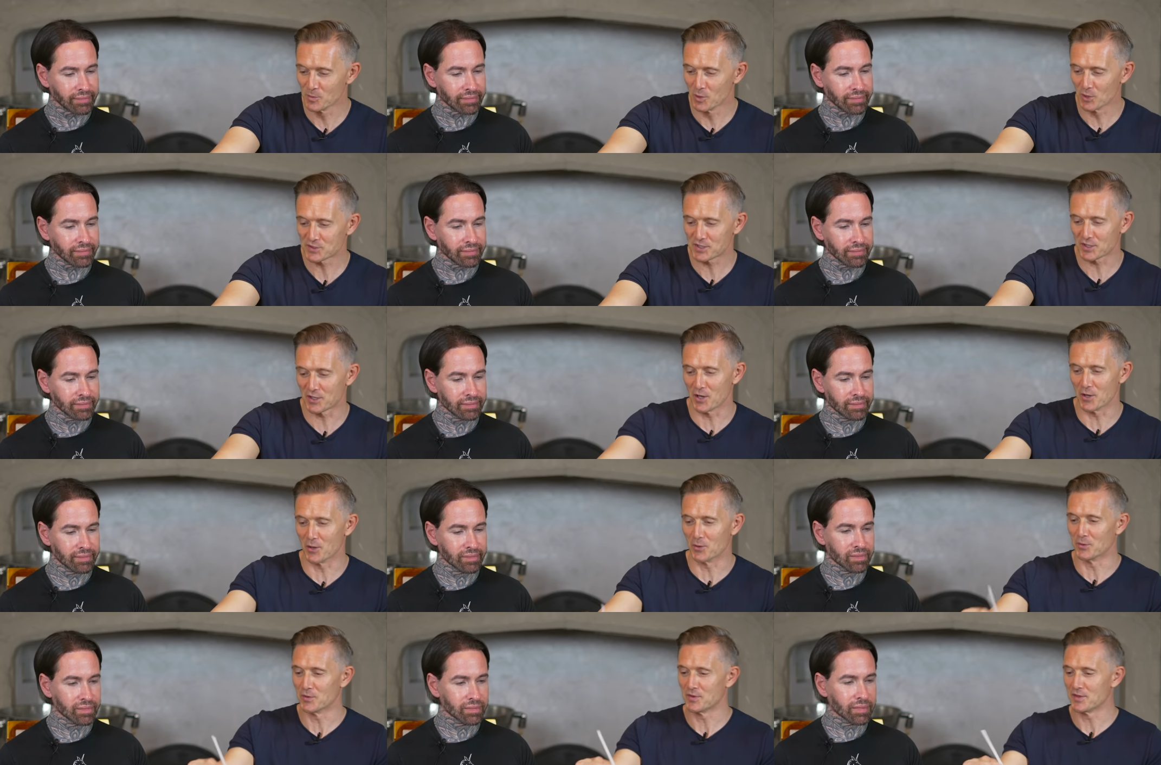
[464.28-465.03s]
Speaker 1: more to
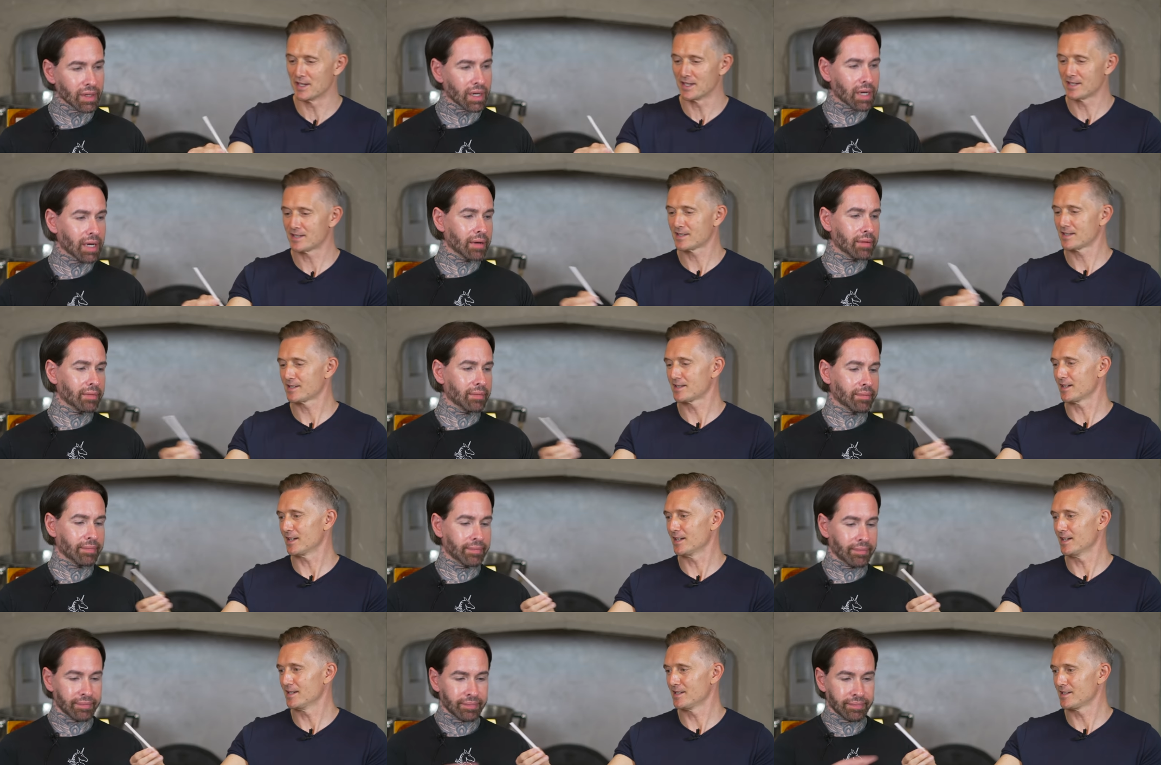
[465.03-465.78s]
go. This
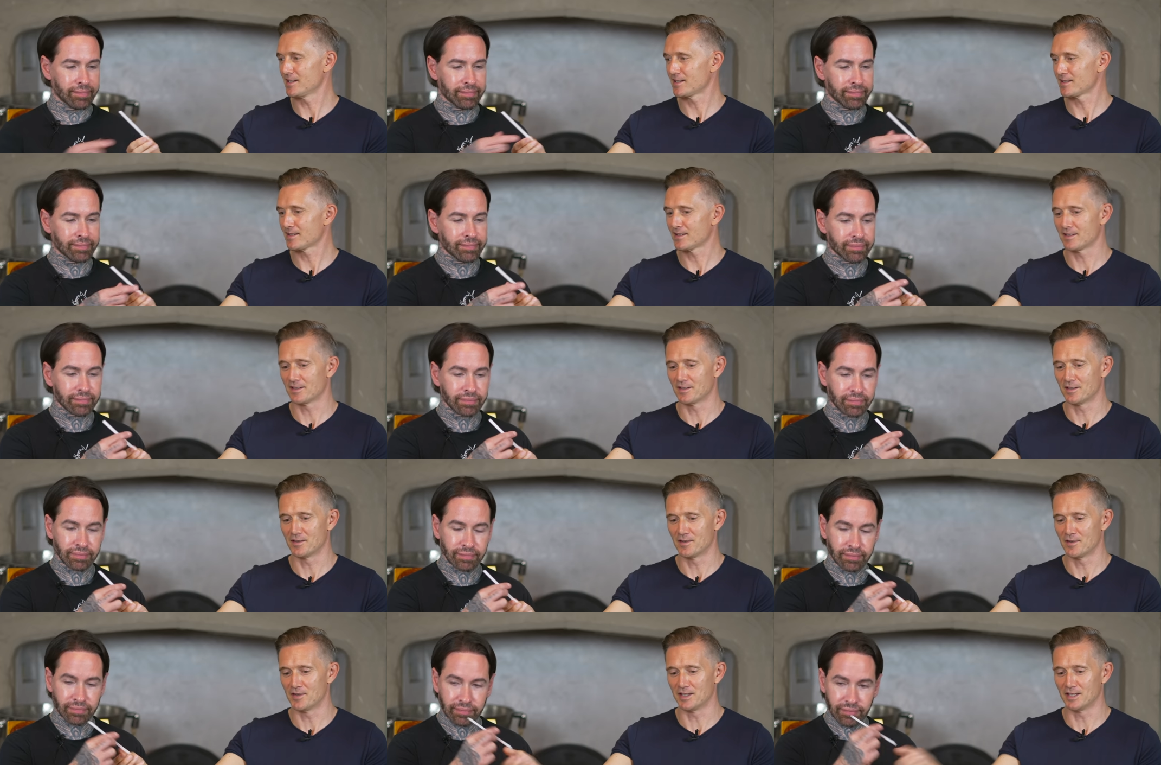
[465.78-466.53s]
okay. is
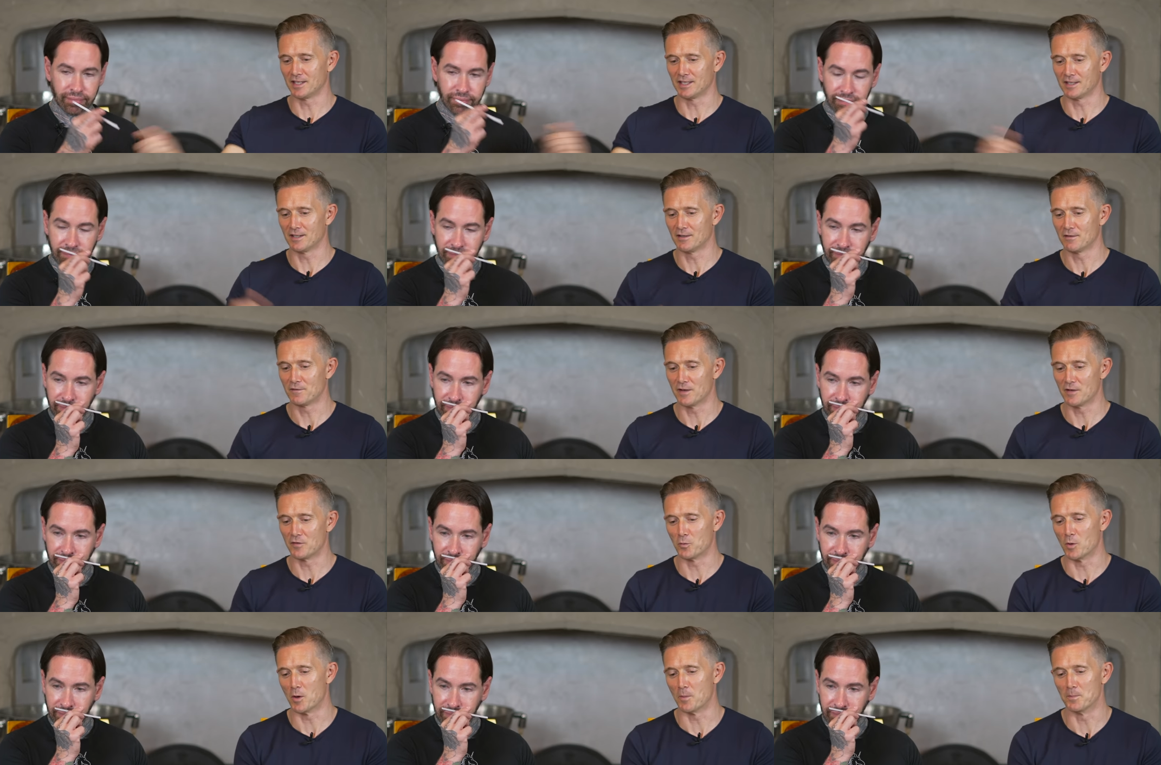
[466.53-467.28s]
the
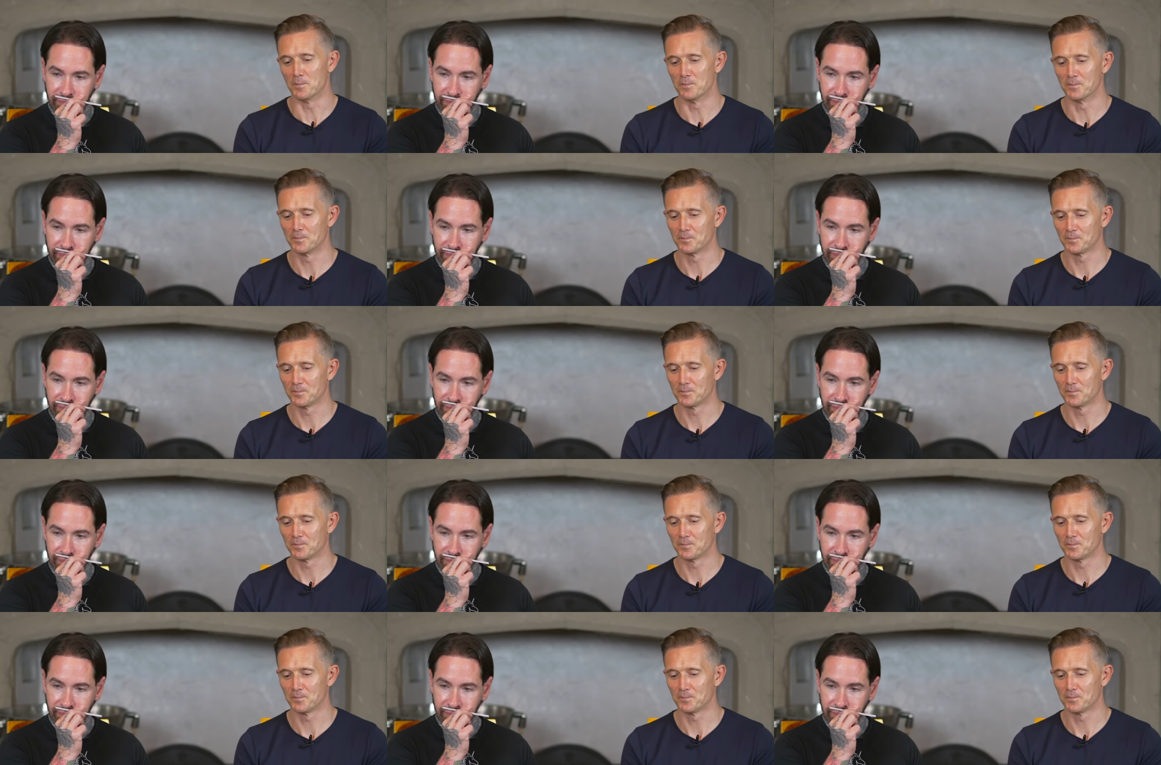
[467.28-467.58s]
fifth one.